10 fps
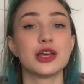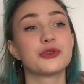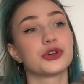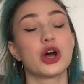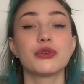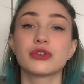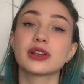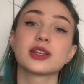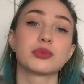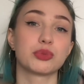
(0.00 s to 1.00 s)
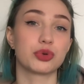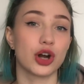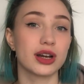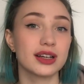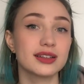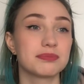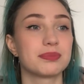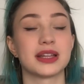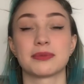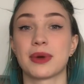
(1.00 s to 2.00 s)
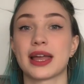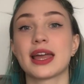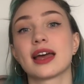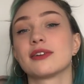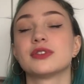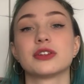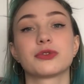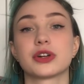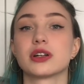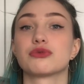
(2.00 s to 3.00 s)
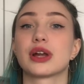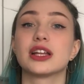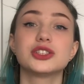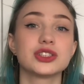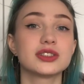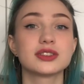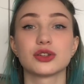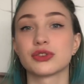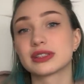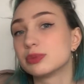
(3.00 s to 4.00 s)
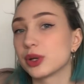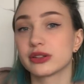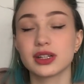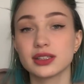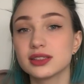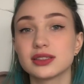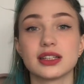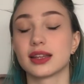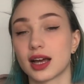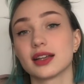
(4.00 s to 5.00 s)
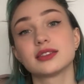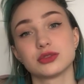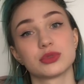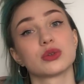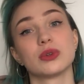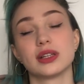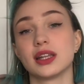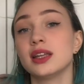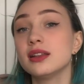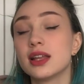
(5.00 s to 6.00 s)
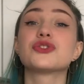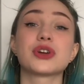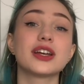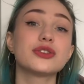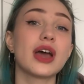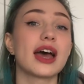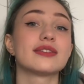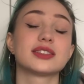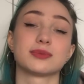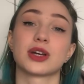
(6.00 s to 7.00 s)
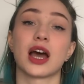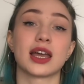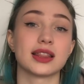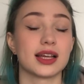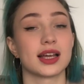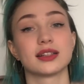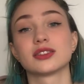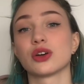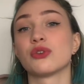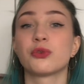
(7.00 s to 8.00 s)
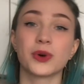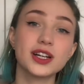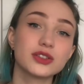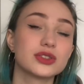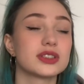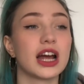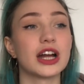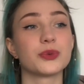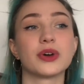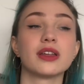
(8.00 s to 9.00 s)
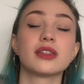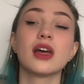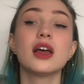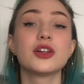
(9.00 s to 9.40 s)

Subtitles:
If you're offering them a product that might have different ranges of experience that the customer will need, try to have some guidelines of where to start with.